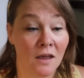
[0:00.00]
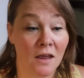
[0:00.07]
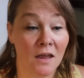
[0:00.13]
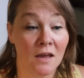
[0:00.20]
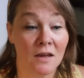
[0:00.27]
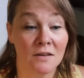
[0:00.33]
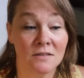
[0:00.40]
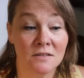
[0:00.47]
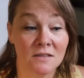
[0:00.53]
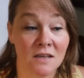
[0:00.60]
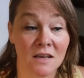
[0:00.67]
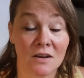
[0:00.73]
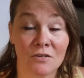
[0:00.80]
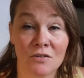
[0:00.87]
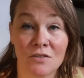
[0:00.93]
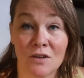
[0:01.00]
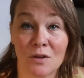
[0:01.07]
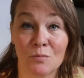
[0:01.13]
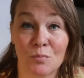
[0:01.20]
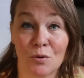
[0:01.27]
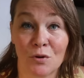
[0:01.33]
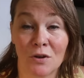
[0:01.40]
and get
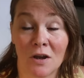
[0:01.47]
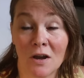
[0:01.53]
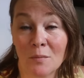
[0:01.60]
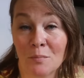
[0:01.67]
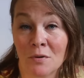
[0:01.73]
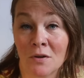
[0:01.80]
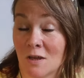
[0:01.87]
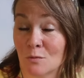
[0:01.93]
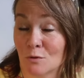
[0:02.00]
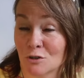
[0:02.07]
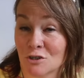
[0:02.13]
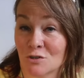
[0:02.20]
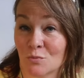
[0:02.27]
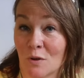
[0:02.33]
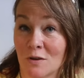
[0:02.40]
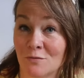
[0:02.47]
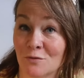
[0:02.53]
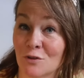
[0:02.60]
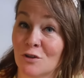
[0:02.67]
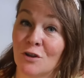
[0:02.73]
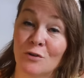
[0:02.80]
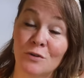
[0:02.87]
everything put up. And we'll just wait
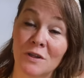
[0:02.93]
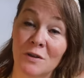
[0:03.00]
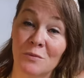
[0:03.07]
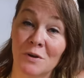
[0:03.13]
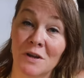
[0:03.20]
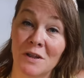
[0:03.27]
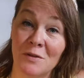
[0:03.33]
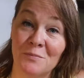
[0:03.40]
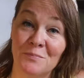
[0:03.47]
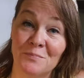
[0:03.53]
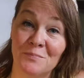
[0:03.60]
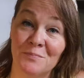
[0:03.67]
for the dough to get ready.